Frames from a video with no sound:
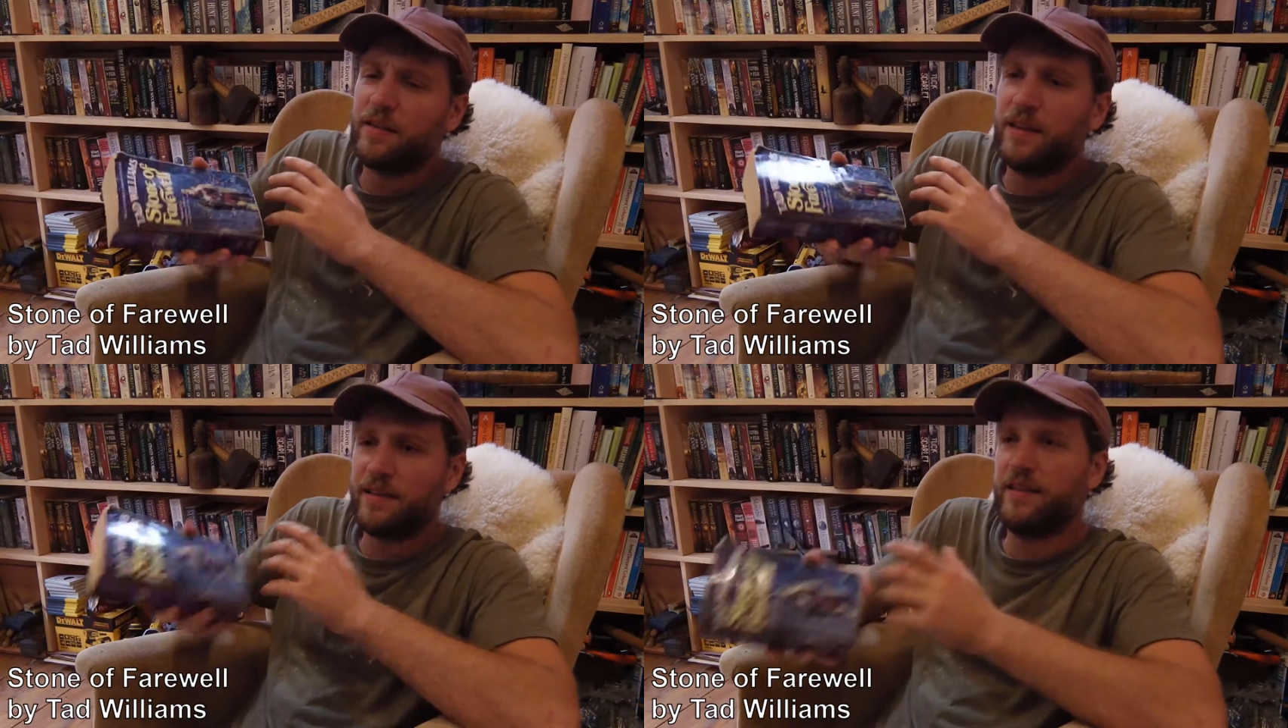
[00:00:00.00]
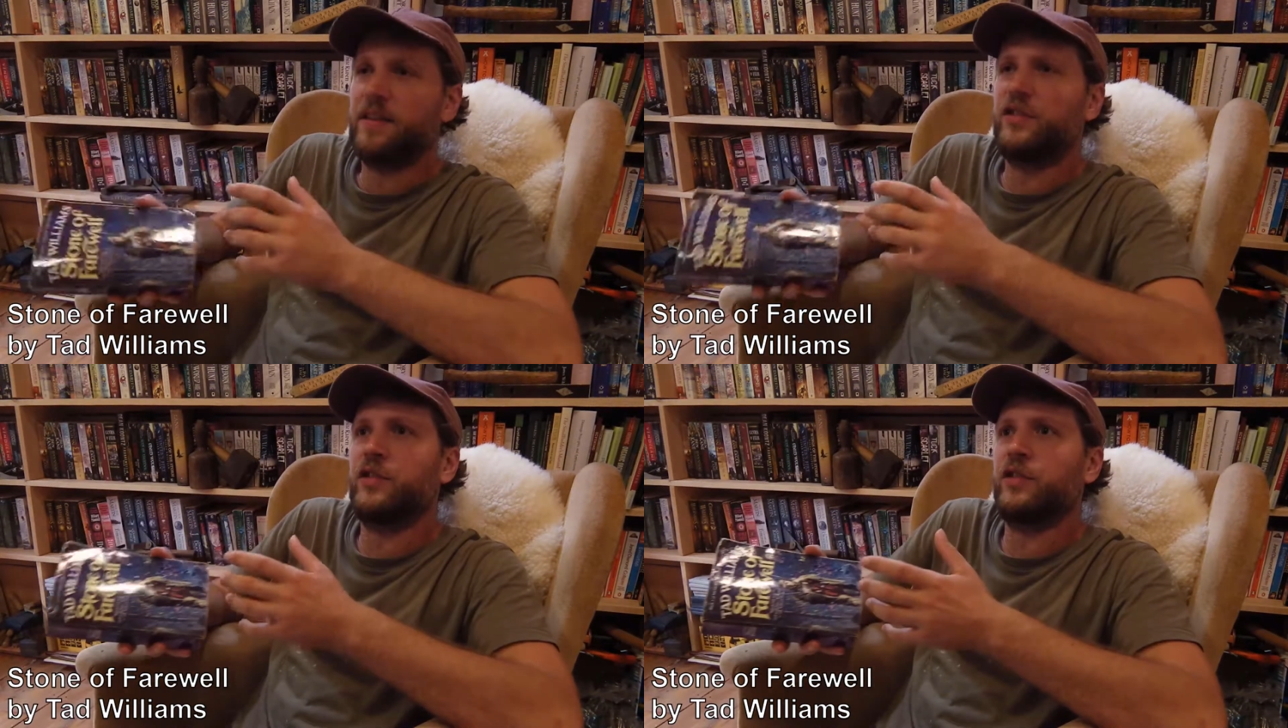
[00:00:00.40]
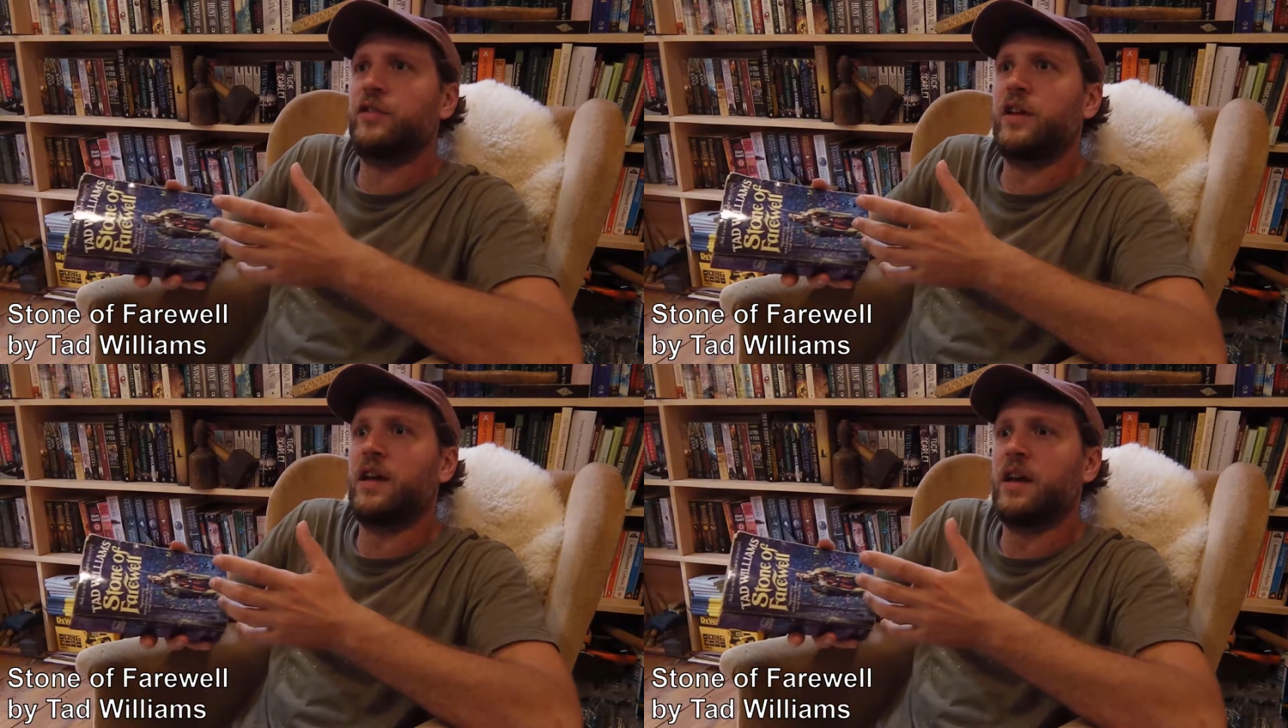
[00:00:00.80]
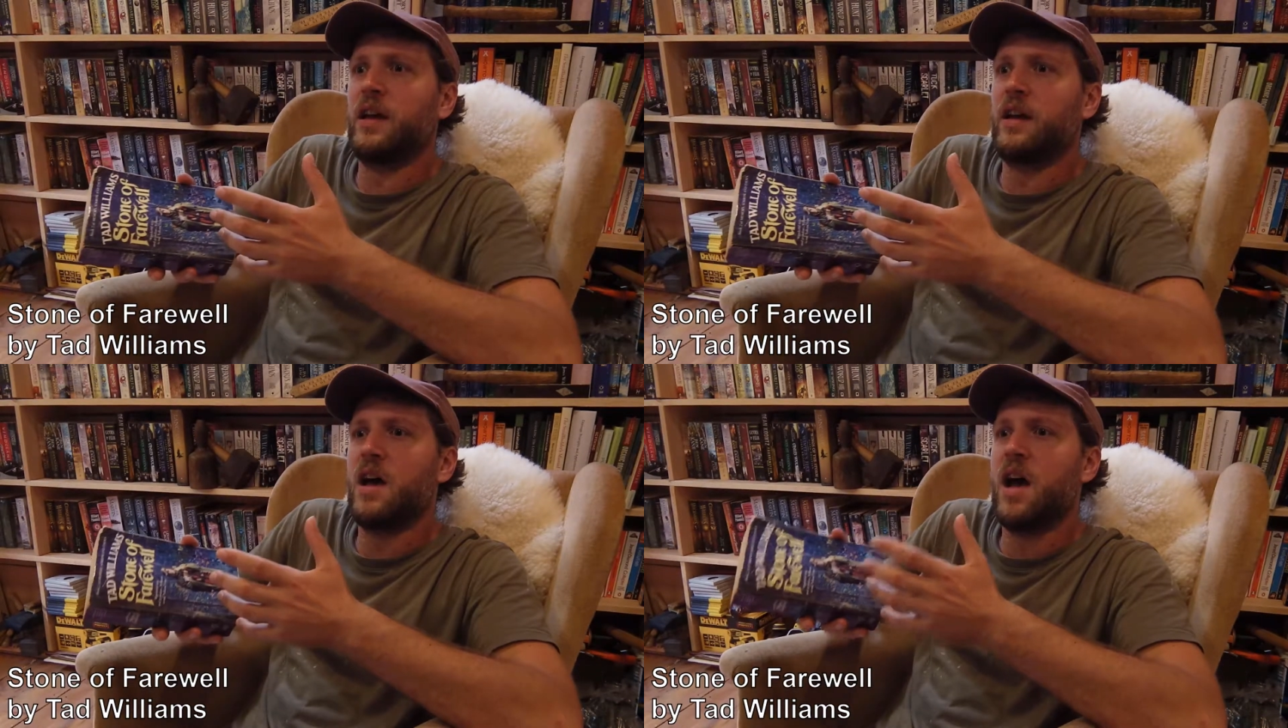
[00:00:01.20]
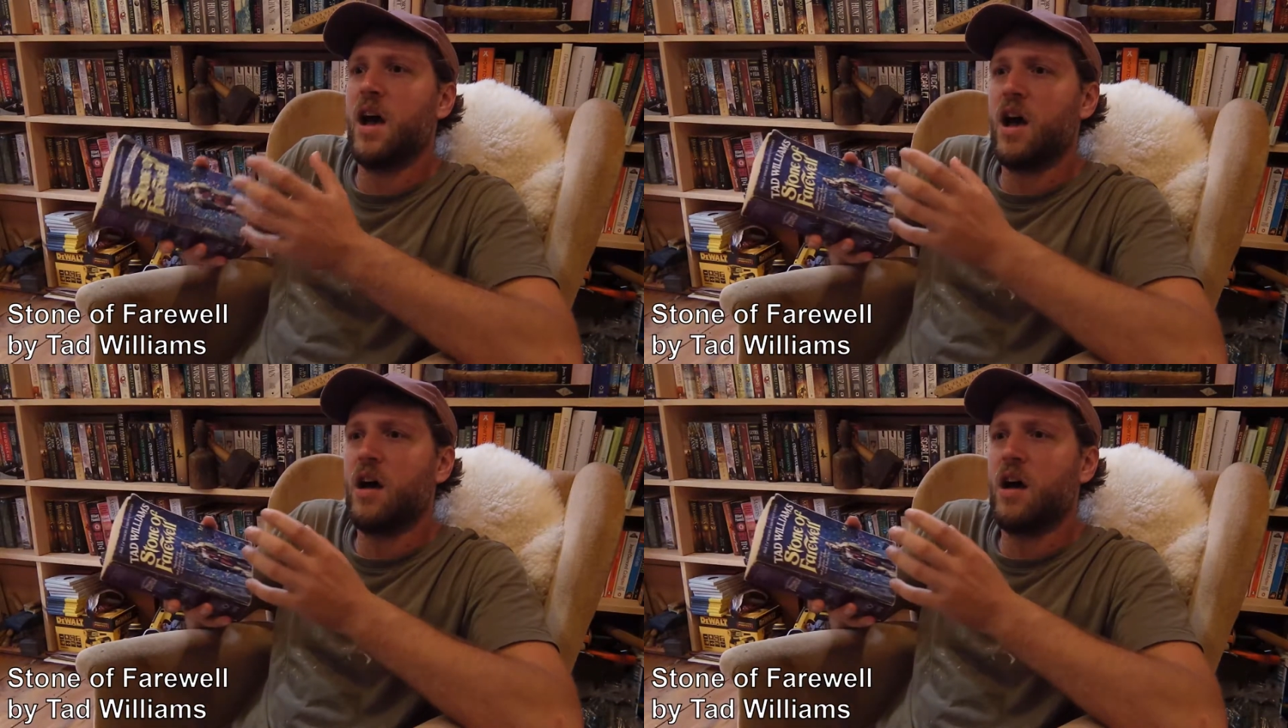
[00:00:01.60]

this is just a